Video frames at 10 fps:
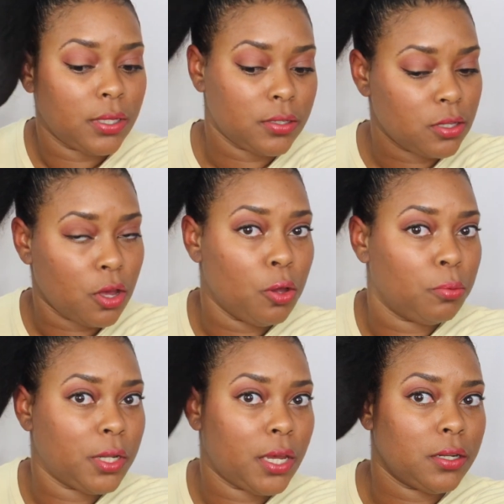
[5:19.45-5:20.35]
as
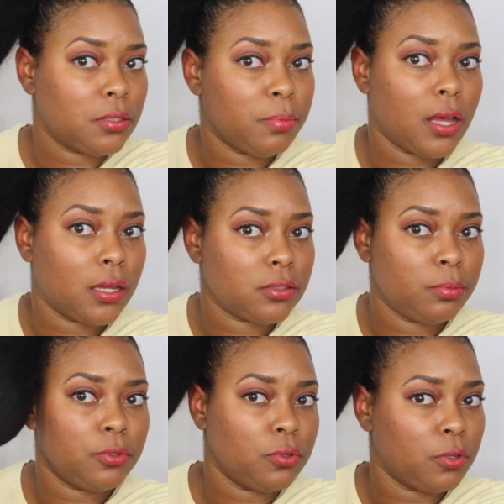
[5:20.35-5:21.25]
combed out as
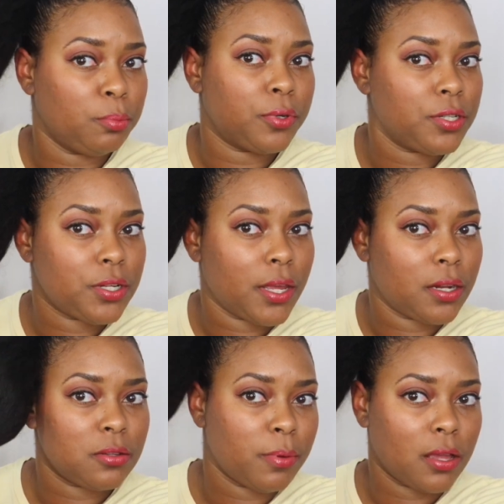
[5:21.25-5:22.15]
possible or brushed
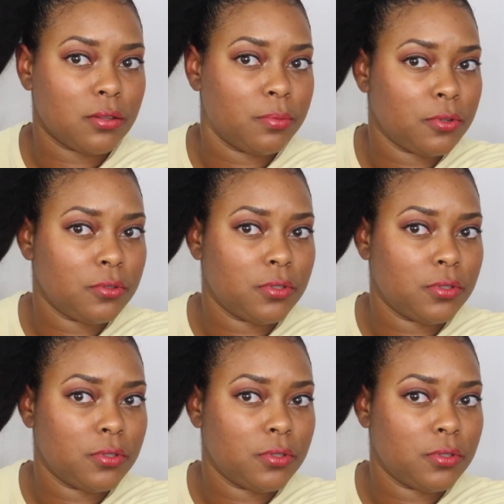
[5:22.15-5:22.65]
out as possible.